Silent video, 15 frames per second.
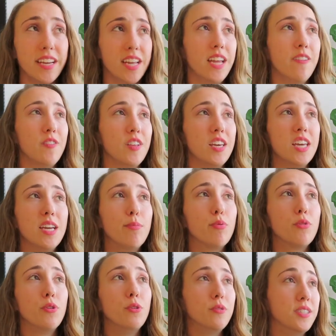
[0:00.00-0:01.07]
if the
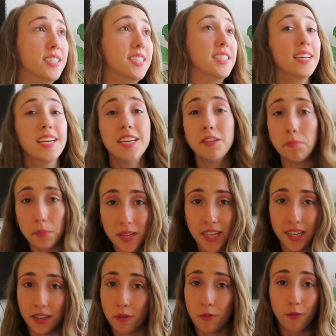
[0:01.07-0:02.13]
Hebrew did
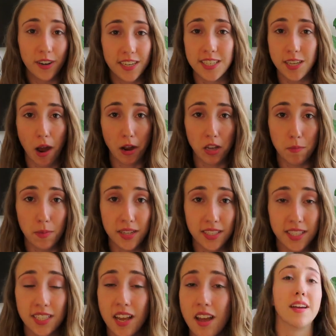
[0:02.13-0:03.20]
mean written
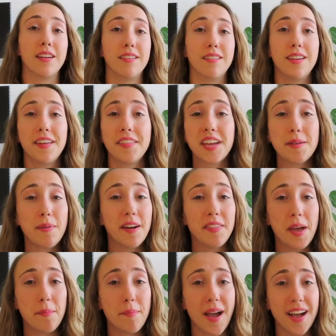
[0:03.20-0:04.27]
documents, nothing about
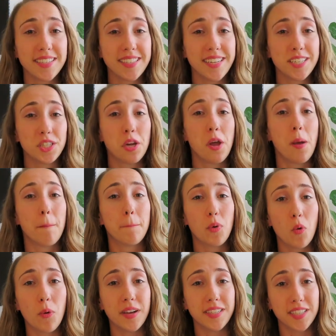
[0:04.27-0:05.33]
that passage
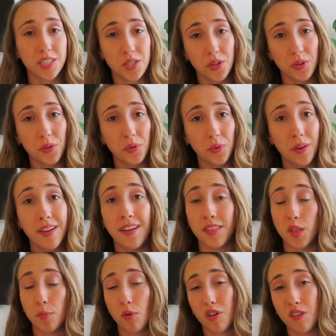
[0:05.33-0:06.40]
points to
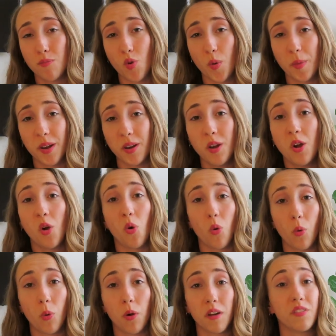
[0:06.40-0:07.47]
the Book of Mormon
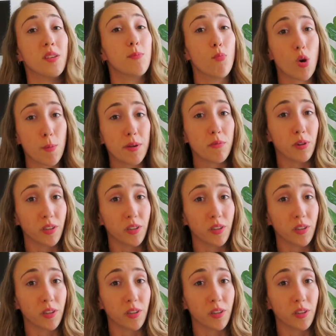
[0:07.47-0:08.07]
or the Mormon